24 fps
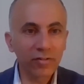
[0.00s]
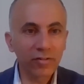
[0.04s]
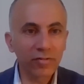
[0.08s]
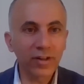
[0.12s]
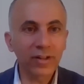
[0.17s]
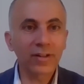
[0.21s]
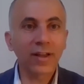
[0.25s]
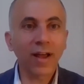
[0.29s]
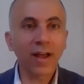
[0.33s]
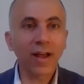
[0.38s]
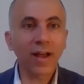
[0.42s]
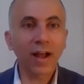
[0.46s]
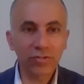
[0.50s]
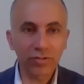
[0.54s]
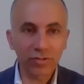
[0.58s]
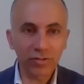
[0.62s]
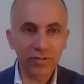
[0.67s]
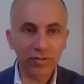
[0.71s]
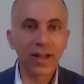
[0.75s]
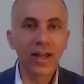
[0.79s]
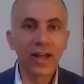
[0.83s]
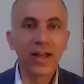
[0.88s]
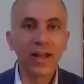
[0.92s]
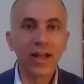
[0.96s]
different
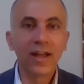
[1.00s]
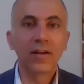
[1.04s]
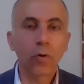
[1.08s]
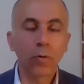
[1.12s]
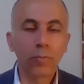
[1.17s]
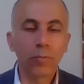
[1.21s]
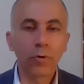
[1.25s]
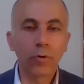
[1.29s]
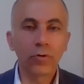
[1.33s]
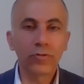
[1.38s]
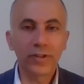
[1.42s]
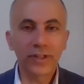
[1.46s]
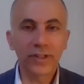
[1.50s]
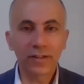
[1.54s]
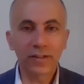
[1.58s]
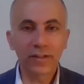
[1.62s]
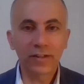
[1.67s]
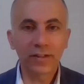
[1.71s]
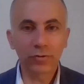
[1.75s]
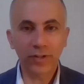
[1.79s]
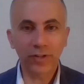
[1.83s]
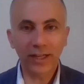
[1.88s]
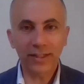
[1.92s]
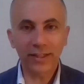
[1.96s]
cultures composing
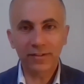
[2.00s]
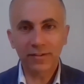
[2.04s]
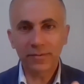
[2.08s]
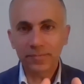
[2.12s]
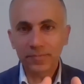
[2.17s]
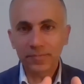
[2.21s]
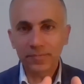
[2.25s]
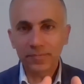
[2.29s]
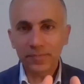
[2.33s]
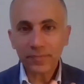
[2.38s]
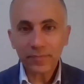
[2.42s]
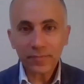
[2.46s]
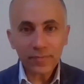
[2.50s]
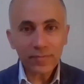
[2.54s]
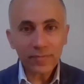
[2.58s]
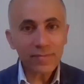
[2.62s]
a society.